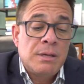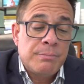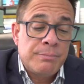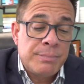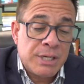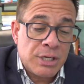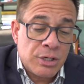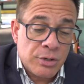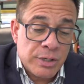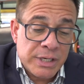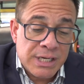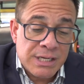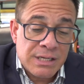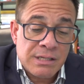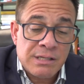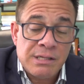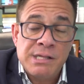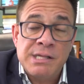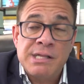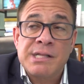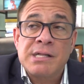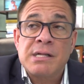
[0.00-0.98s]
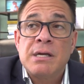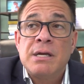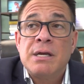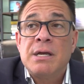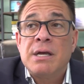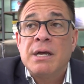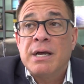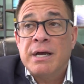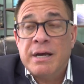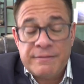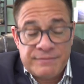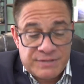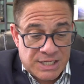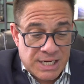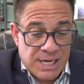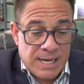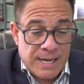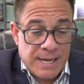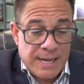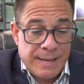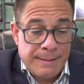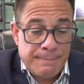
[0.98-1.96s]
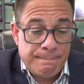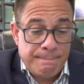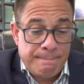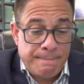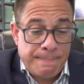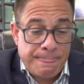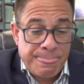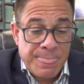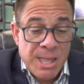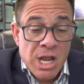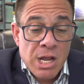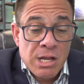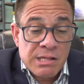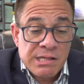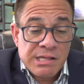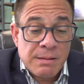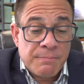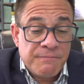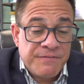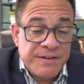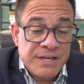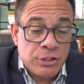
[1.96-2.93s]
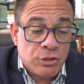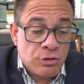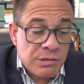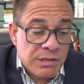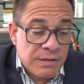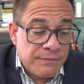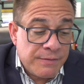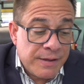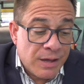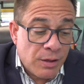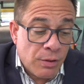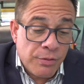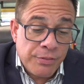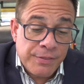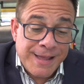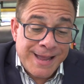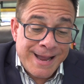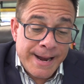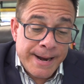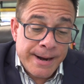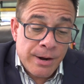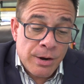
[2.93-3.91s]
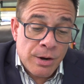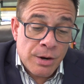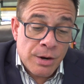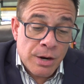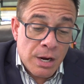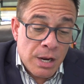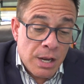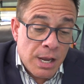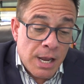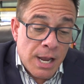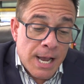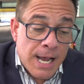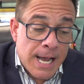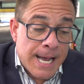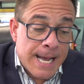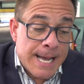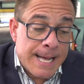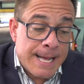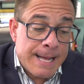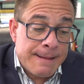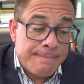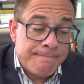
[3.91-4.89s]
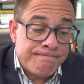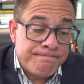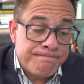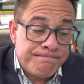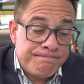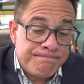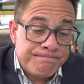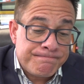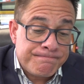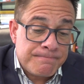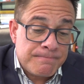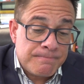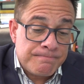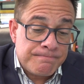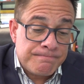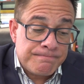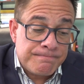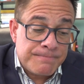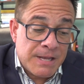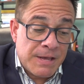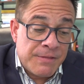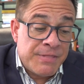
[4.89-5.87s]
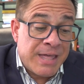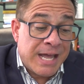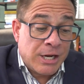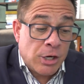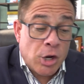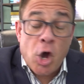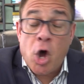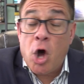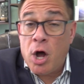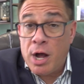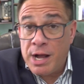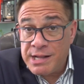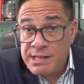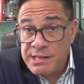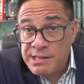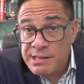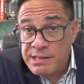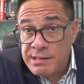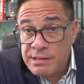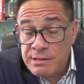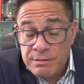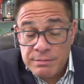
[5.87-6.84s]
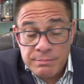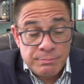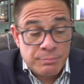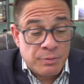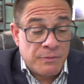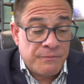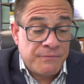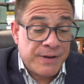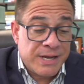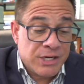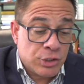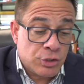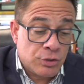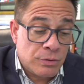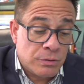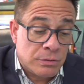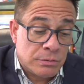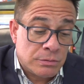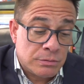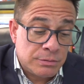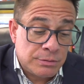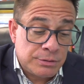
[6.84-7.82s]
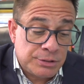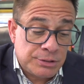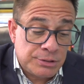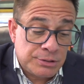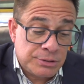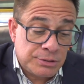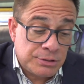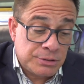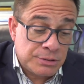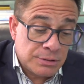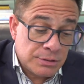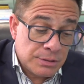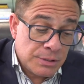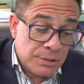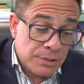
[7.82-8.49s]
periods of time. Some features of healthcare um, that cause professionals